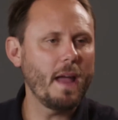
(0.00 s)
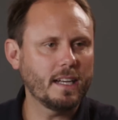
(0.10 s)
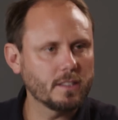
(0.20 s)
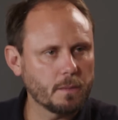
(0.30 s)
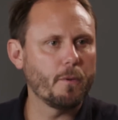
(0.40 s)

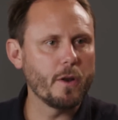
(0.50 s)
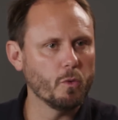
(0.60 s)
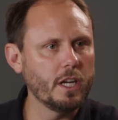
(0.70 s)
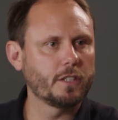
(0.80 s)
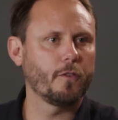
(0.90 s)
bacon's that's a pretty
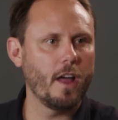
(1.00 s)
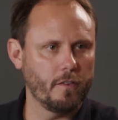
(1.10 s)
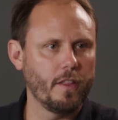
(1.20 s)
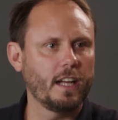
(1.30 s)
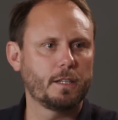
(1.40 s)
rich
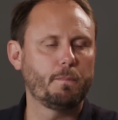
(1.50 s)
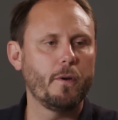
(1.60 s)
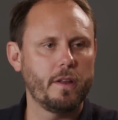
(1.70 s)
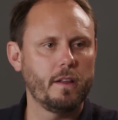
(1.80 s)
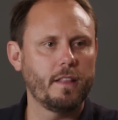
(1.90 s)
flavor. That's a
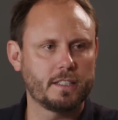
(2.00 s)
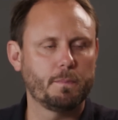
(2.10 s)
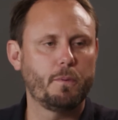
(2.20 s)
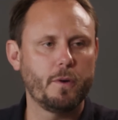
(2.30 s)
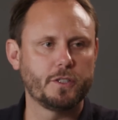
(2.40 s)
pretty,
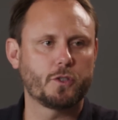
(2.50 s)
that's a pretty